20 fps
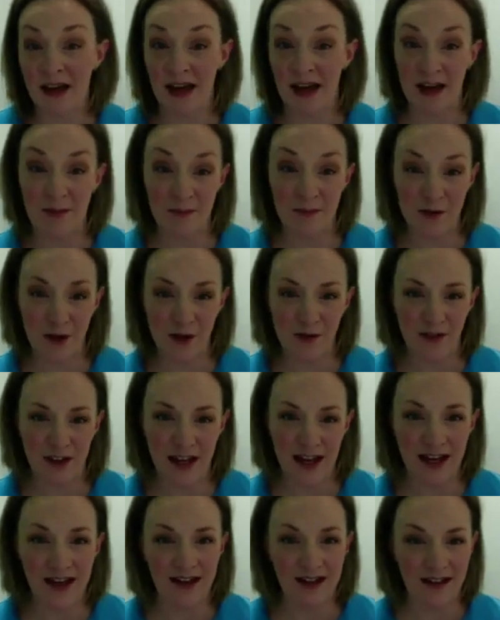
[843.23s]
Don't
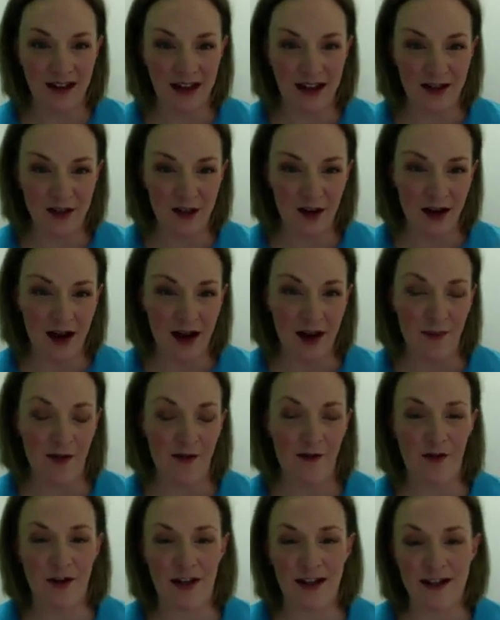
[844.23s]
forget Instagram,
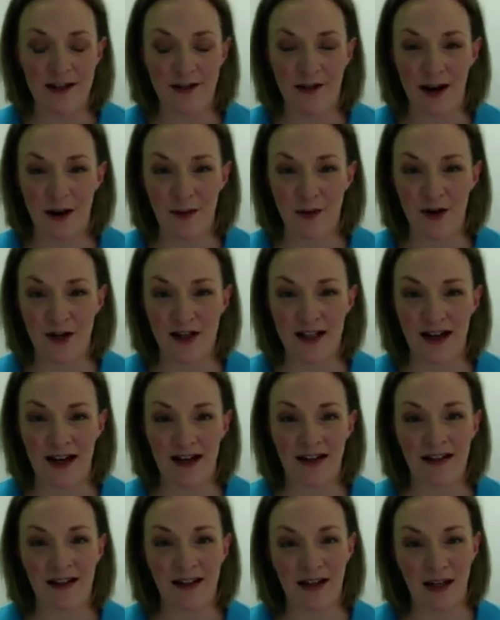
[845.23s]
if you're an Instagram
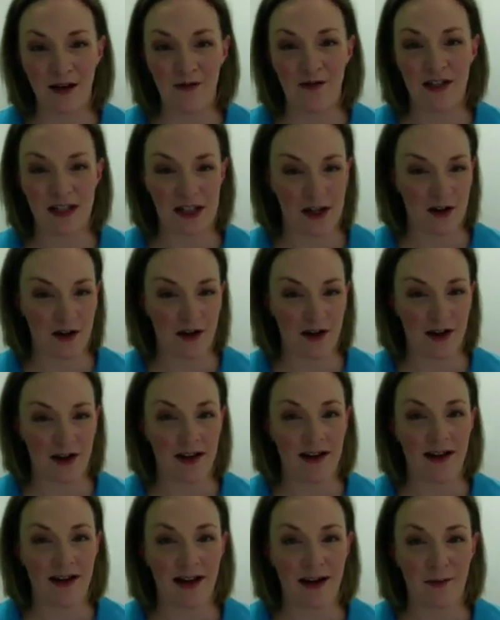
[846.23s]
user, Clear Physio,
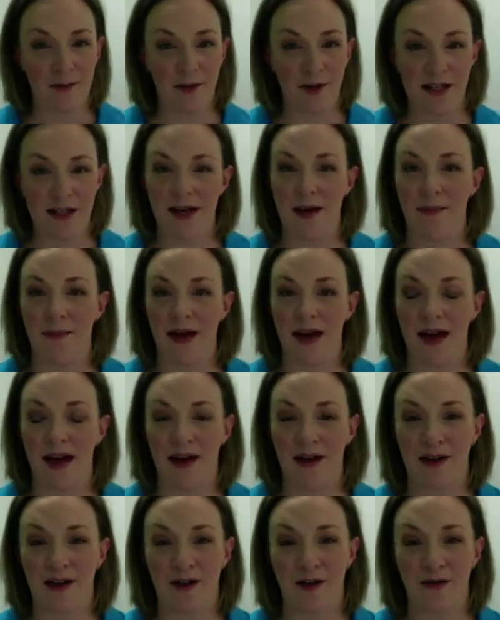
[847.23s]
look us up
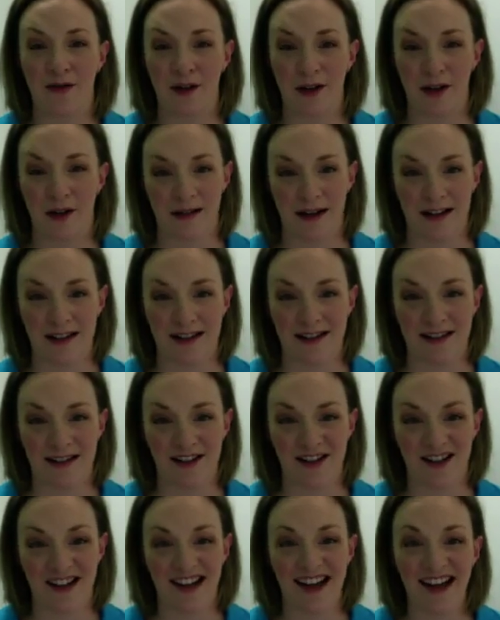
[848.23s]
and follow us.
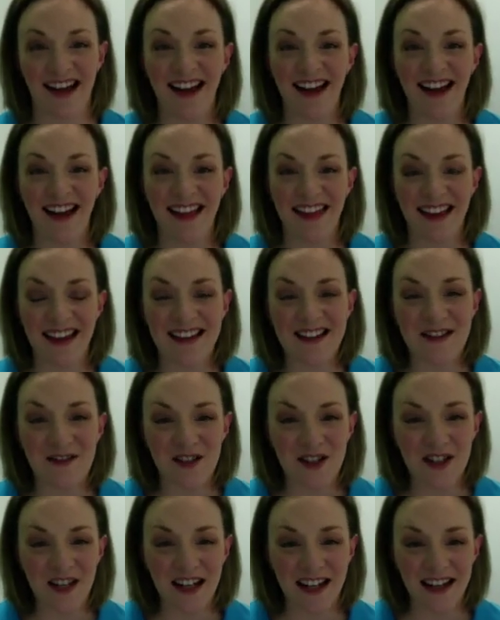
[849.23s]
So thanks for
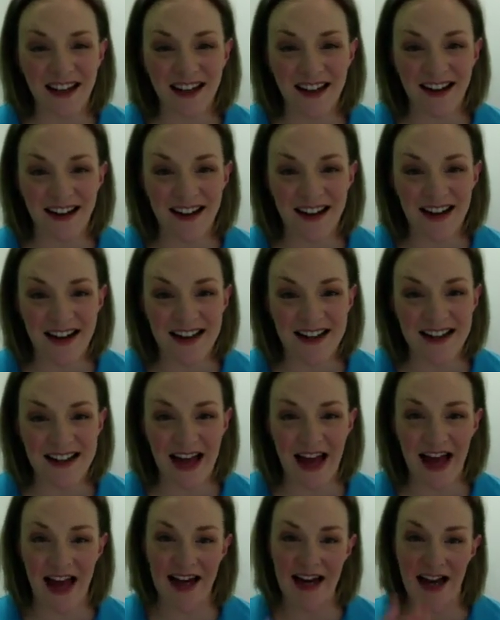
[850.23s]
tuning in, guys,
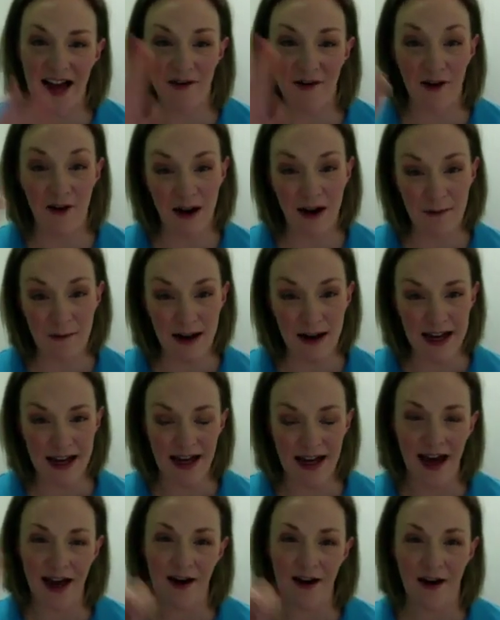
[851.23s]
and have a great week,
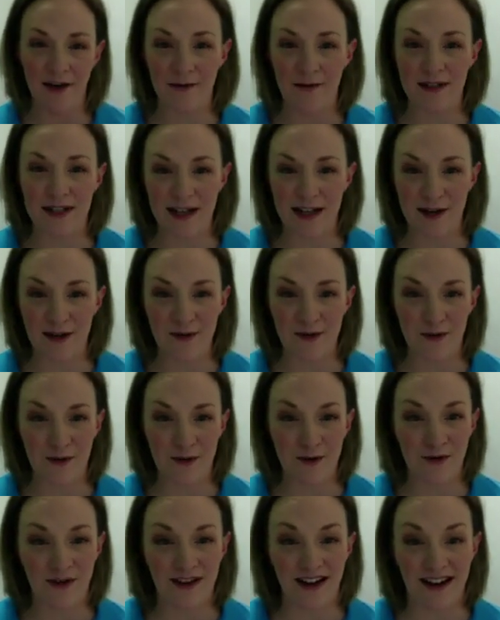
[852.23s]
and I will see you
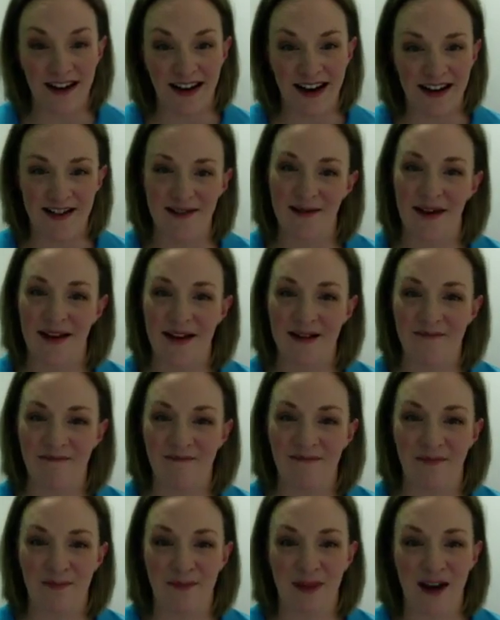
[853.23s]
all next week.
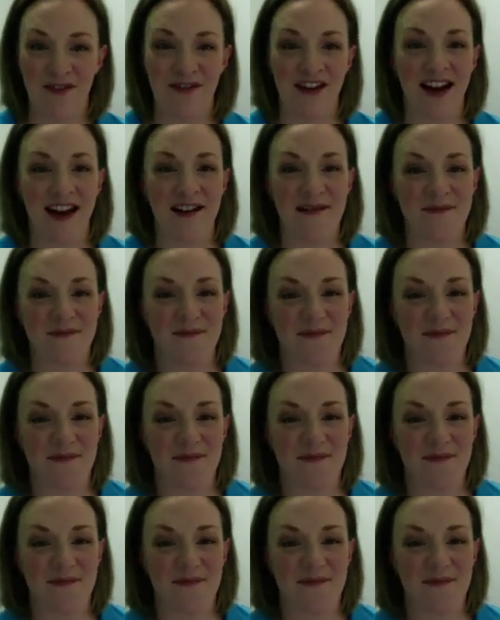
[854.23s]
Bye for now.